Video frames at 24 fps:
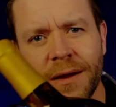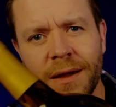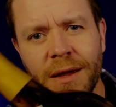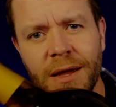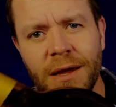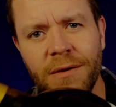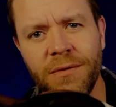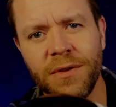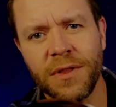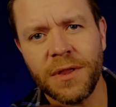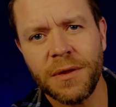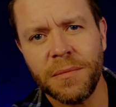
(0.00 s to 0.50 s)

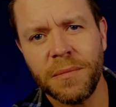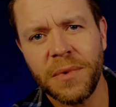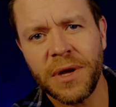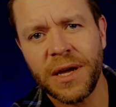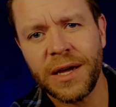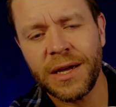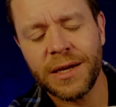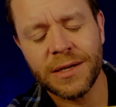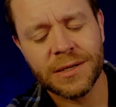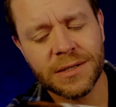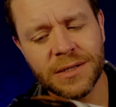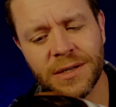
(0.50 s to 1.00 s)
given the
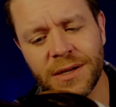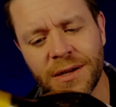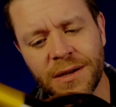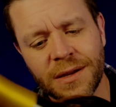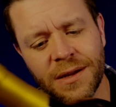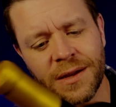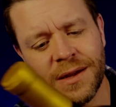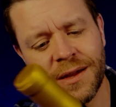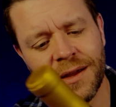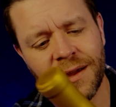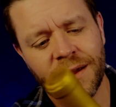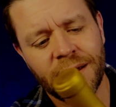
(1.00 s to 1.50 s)
best,
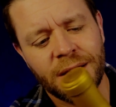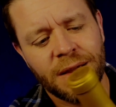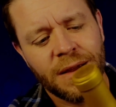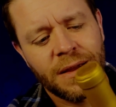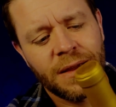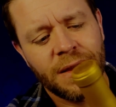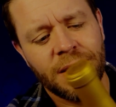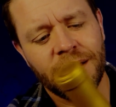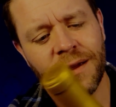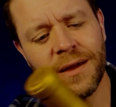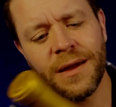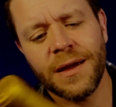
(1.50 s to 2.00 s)

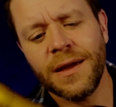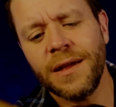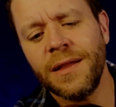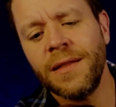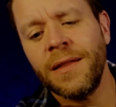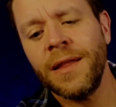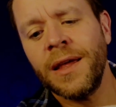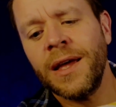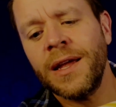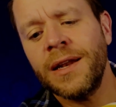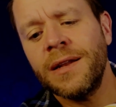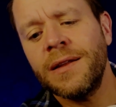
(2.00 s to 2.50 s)

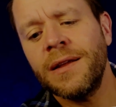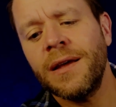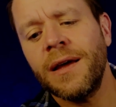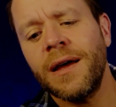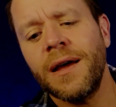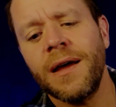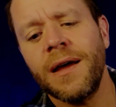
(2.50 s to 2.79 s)
and that